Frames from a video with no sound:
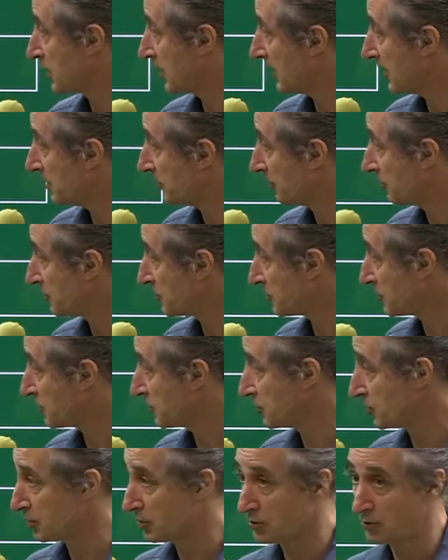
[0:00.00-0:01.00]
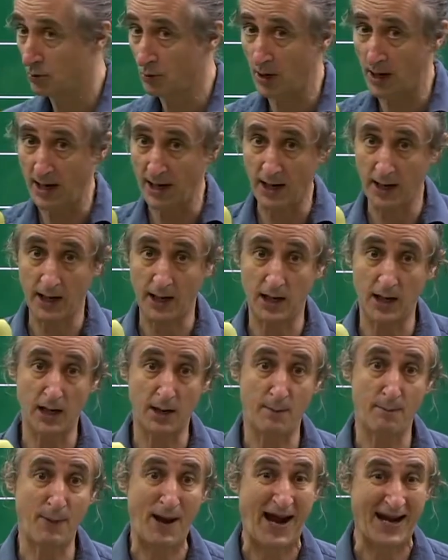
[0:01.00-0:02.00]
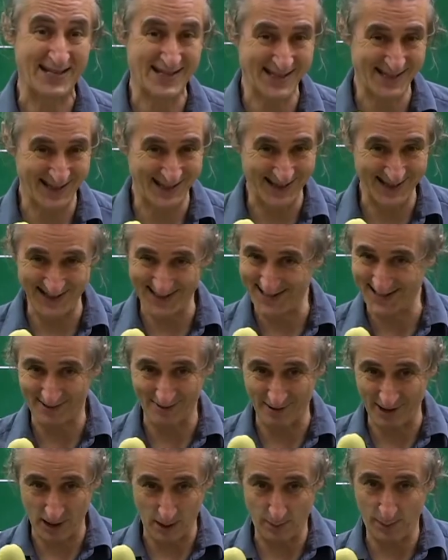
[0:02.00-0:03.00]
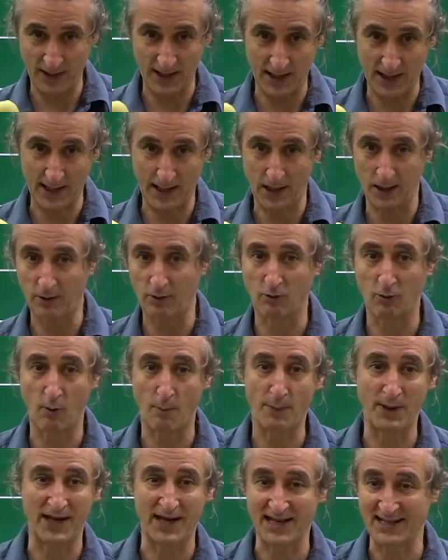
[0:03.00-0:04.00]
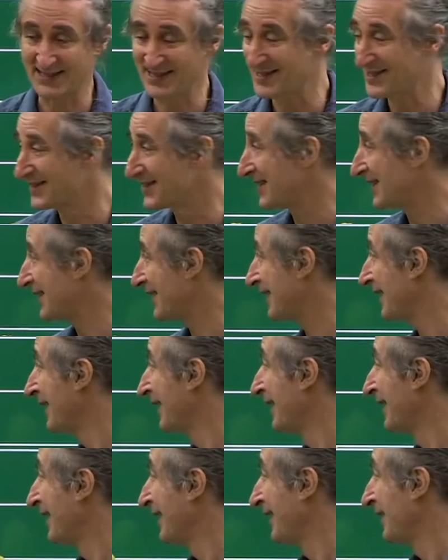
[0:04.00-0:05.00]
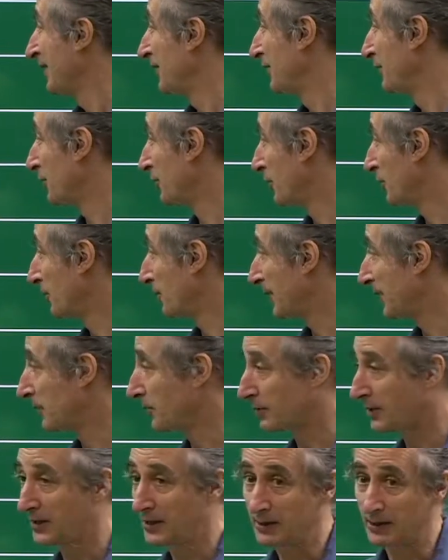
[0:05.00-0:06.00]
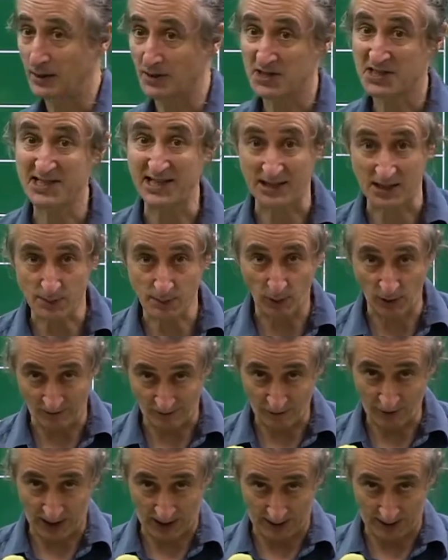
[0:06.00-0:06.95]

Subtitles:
In order to do a bachelor's degree, a BA or a BSc, you're going to be looking at 6.5.